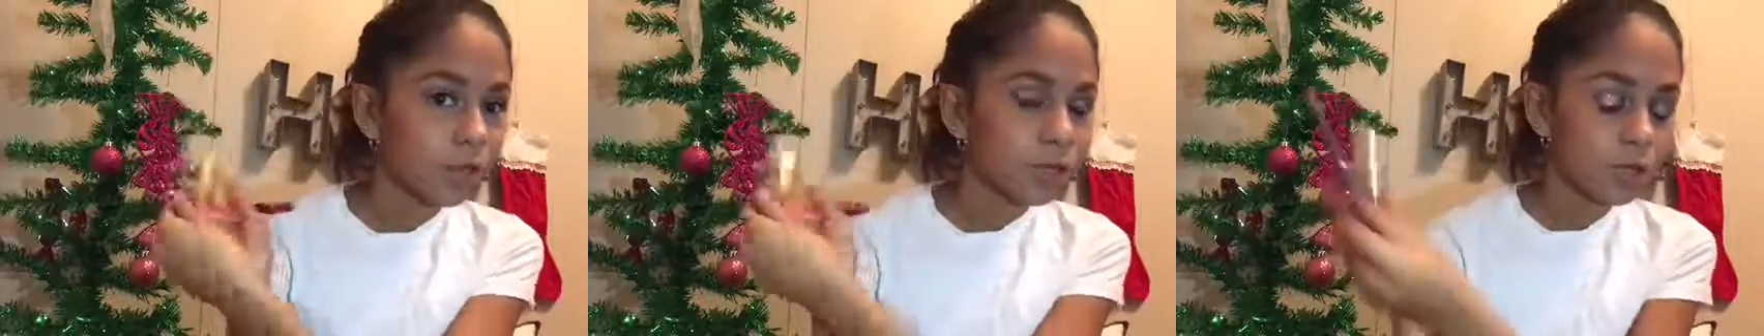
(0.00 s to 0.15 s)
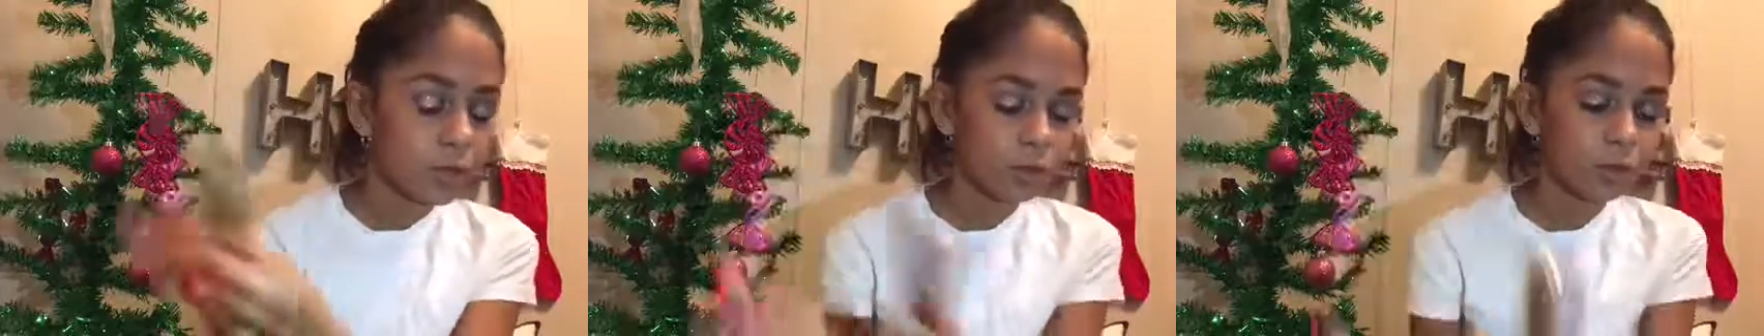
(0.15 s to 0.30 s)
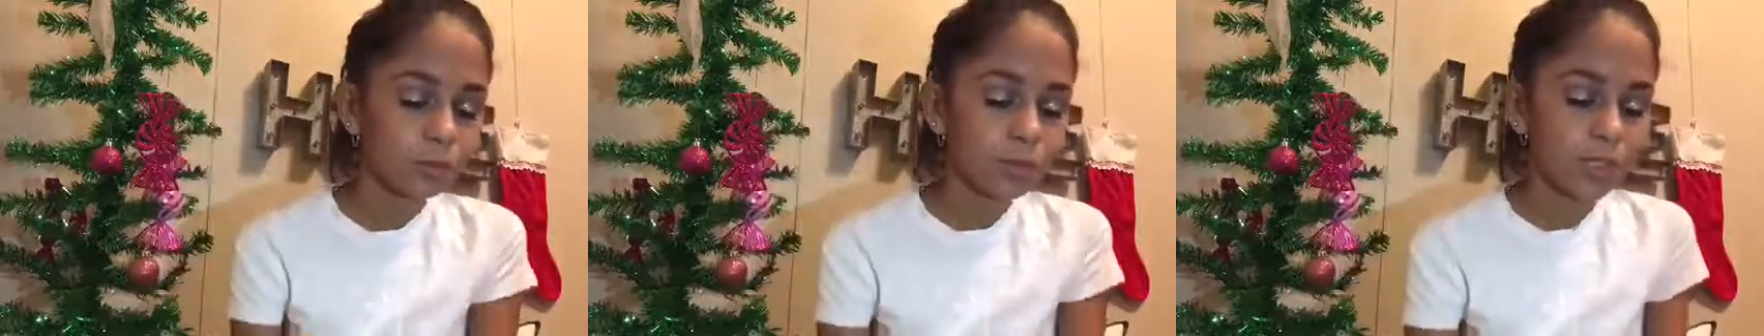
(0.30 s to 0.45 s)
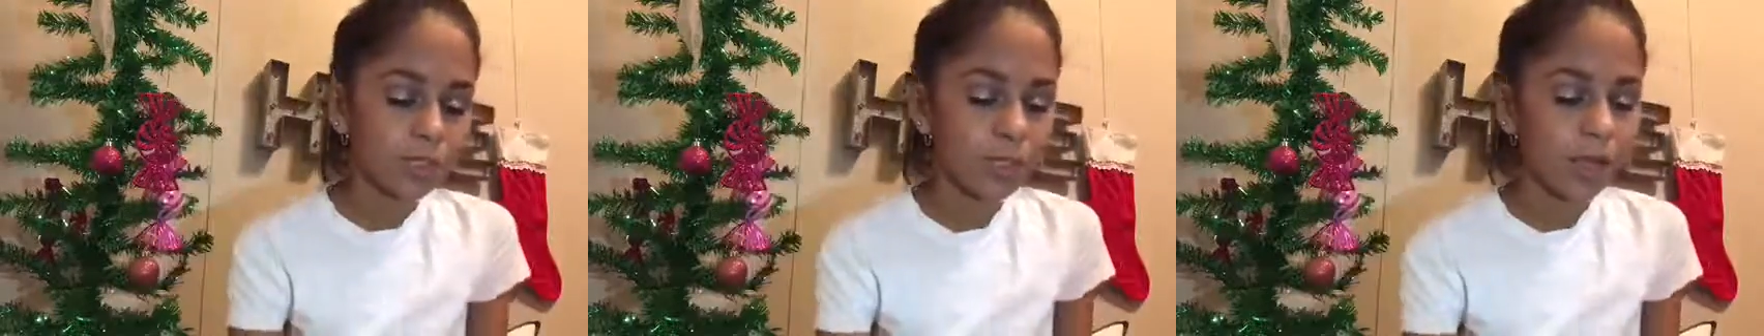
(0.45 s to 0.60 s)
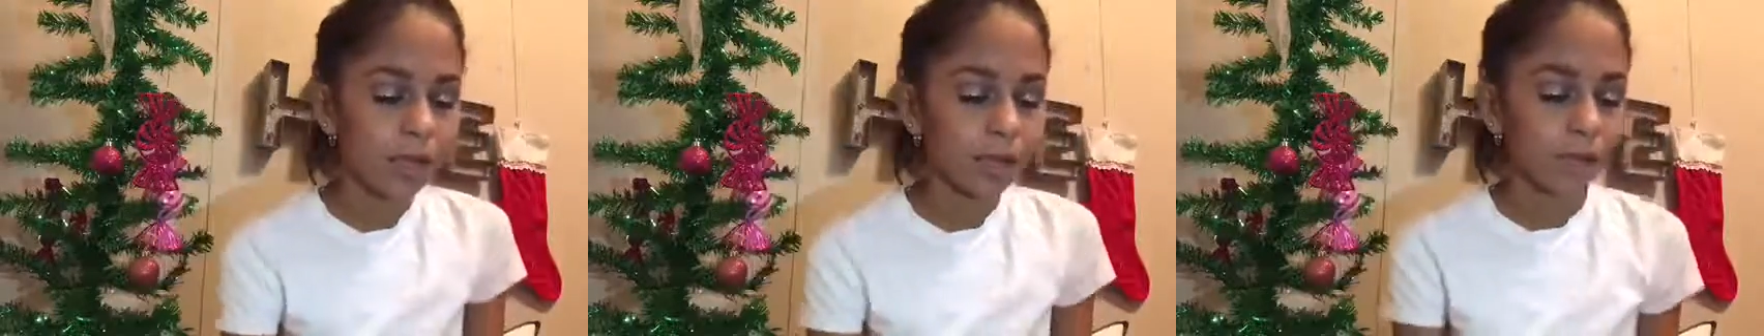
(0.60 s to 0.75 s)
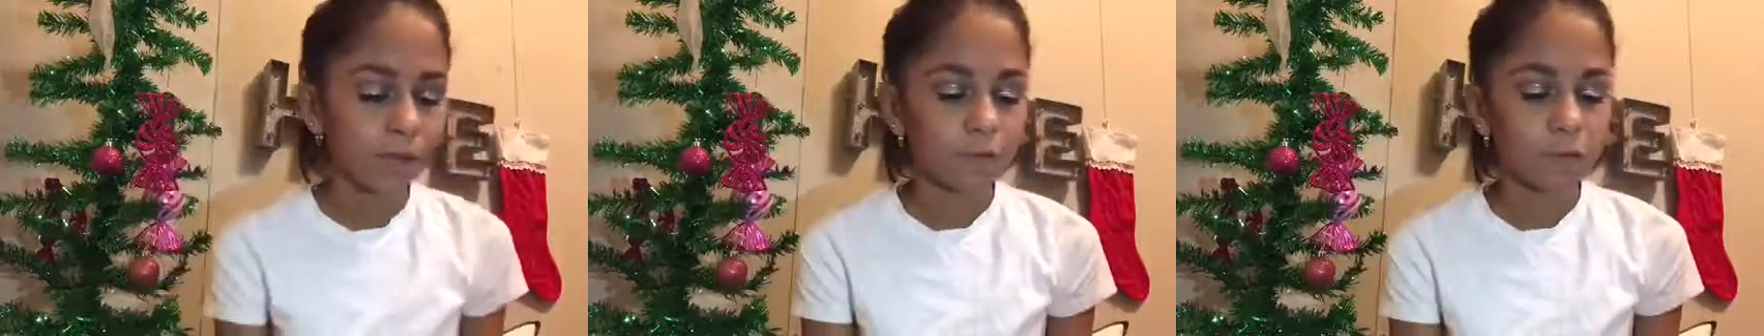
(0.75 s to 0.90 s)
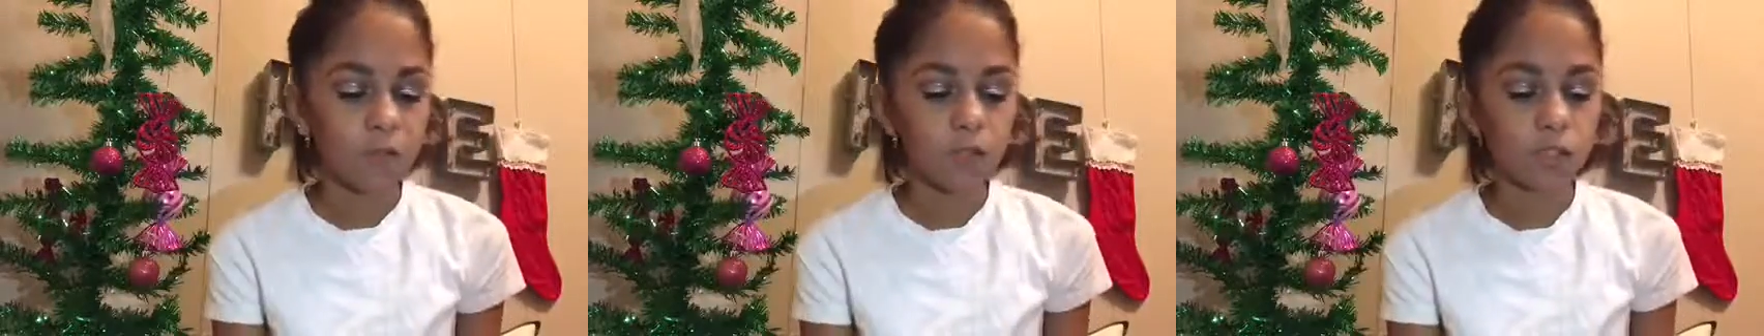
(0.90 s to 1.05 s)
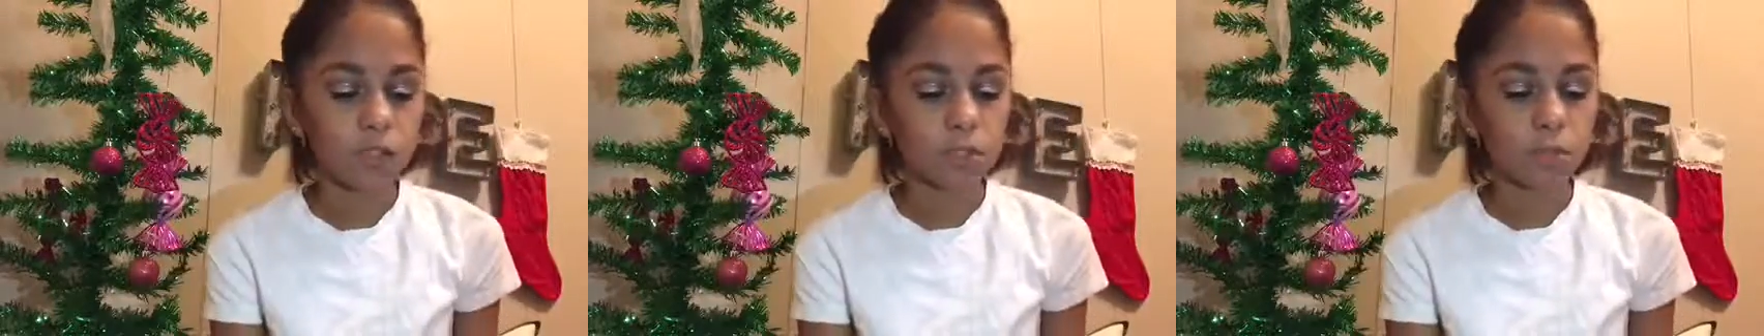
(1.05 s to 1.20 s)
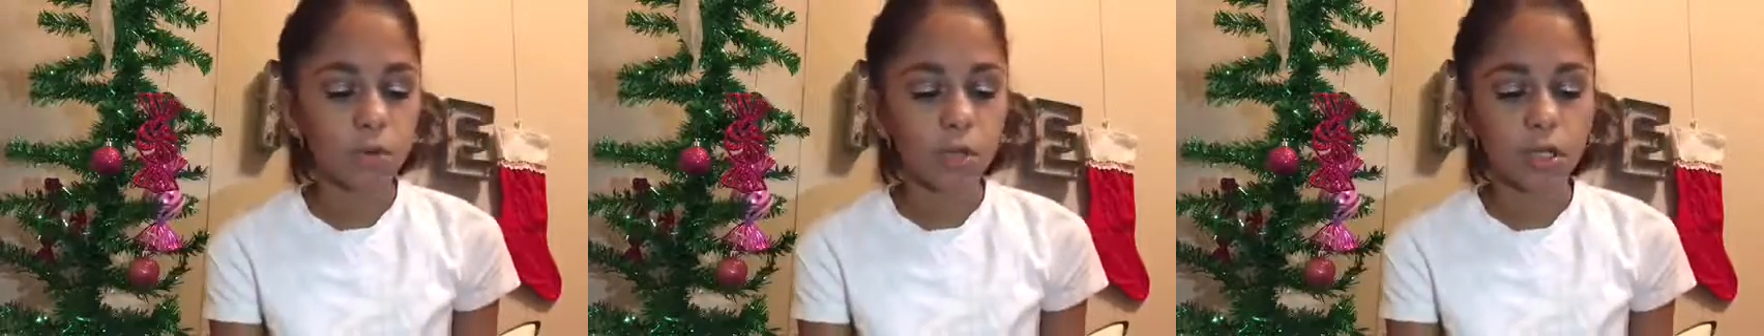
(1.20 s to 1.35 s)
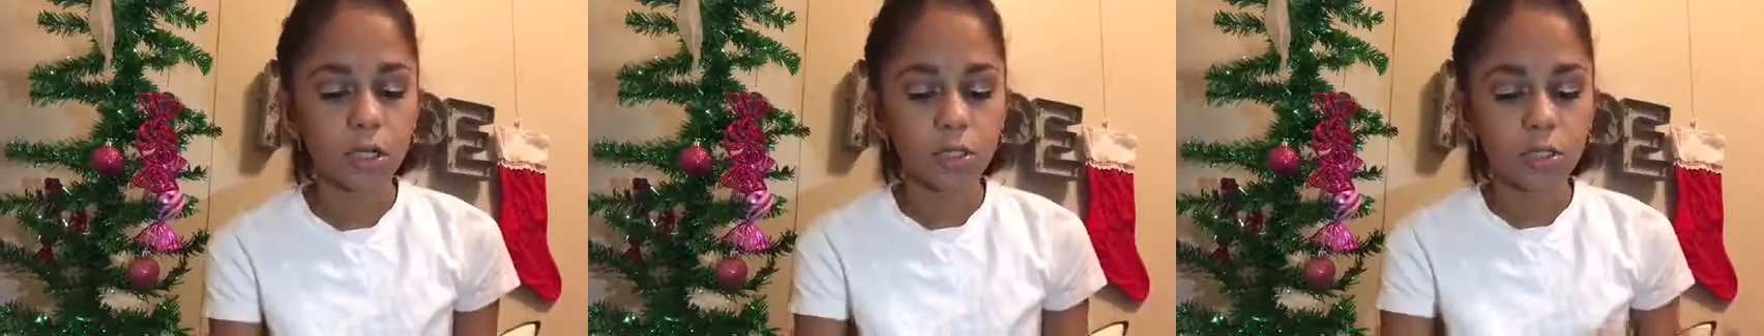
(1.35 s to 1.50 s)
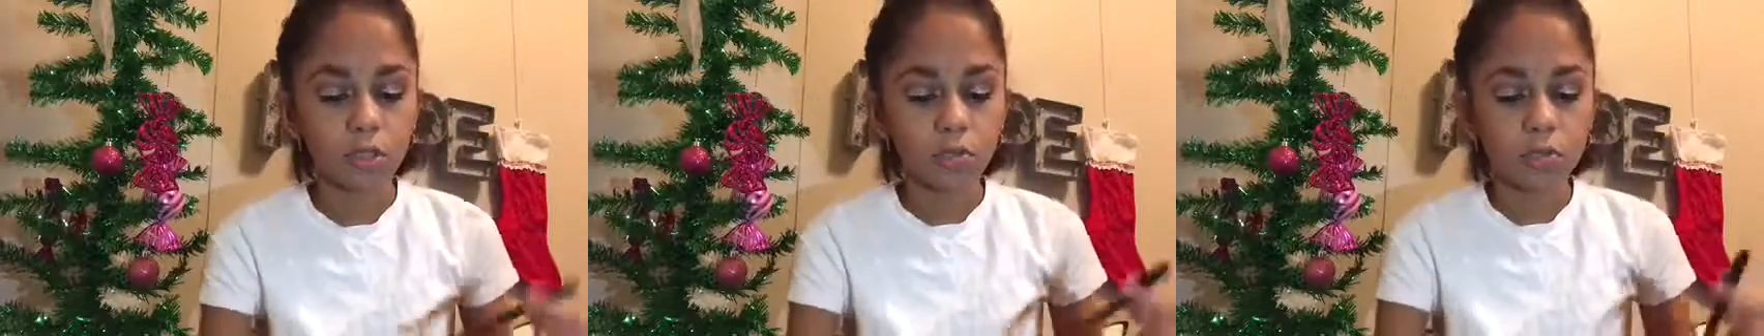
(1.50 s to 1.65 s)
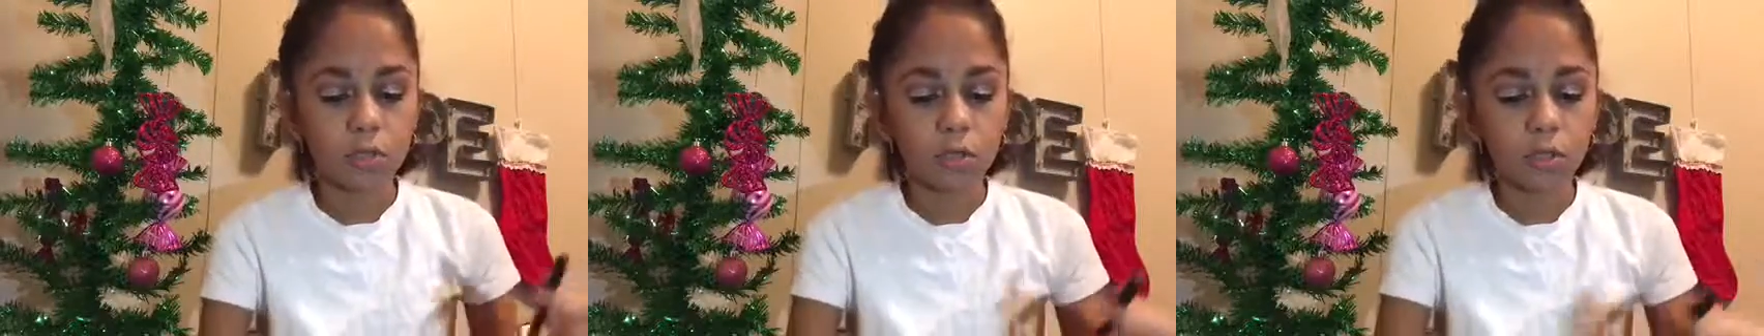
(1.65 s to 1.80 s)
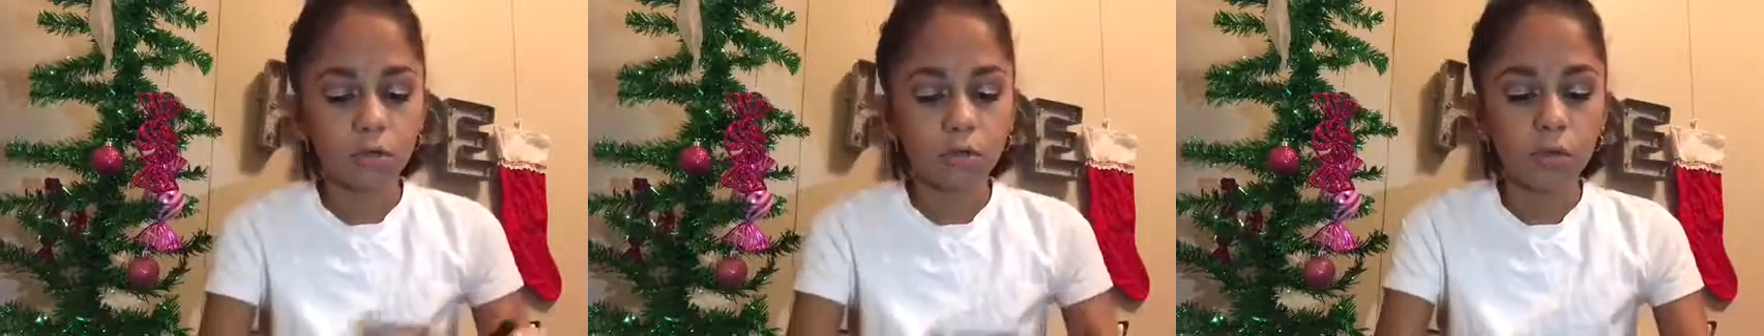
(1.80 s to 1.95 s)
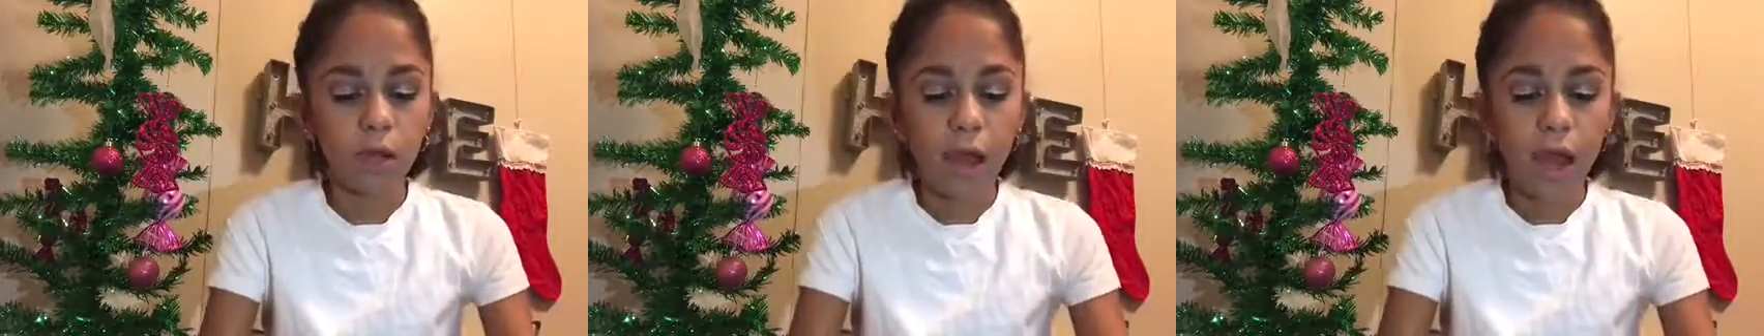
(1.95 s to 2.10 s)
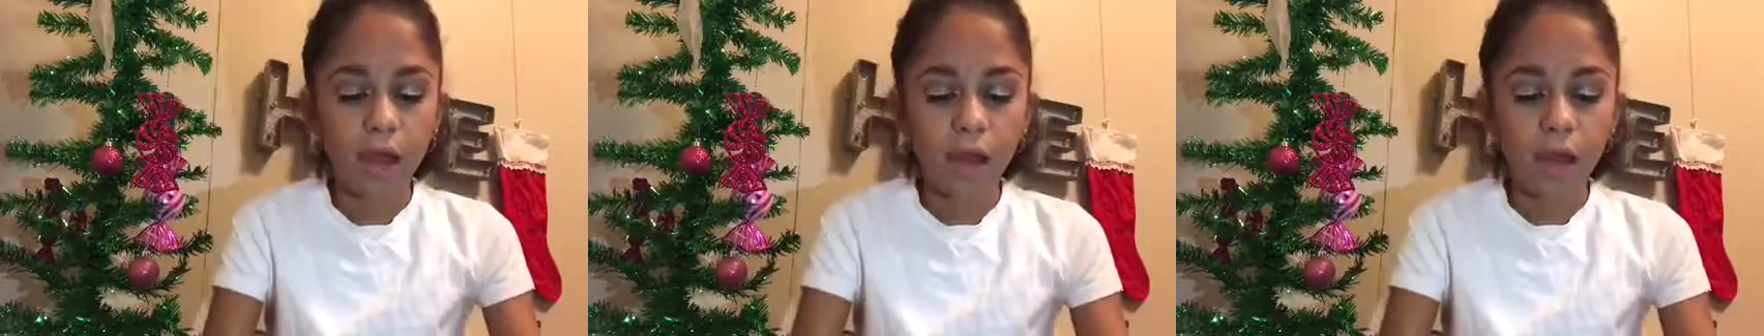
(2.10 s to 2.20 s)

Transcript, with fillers: nude side if you just want to do nude